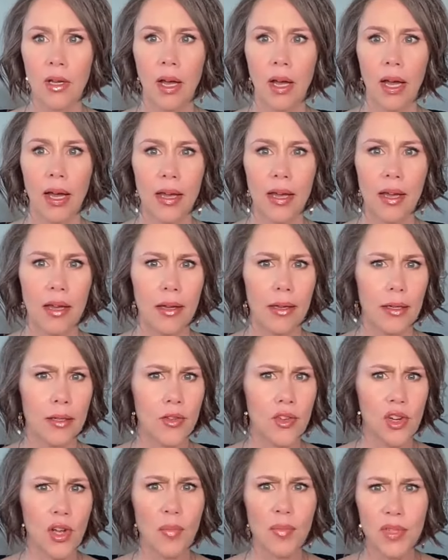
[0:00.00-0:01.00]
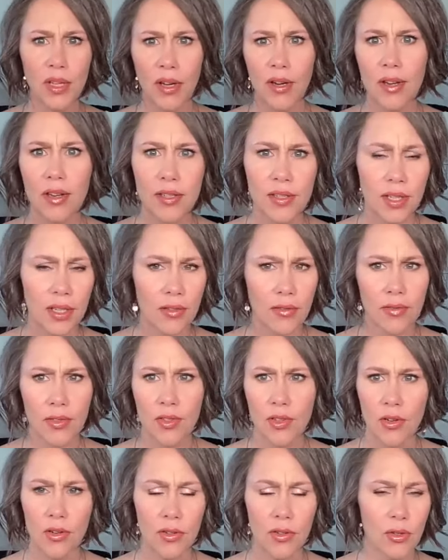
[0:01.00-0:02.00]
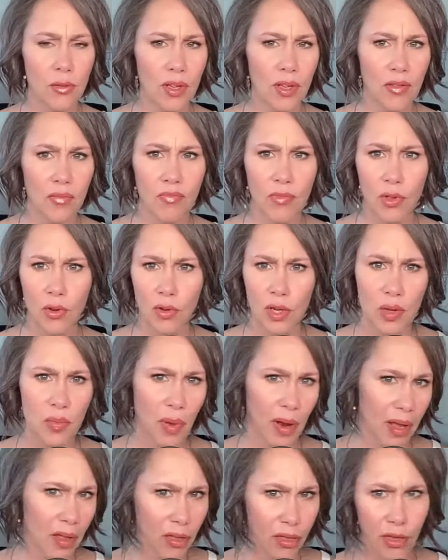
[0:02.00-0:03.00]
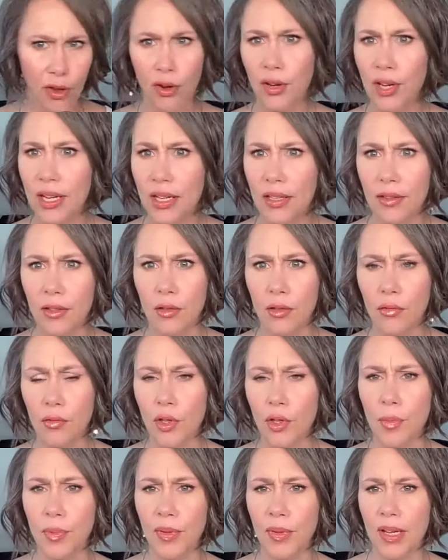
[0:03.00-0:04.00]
I jumped on and did started doing a 30 by 30 in the group.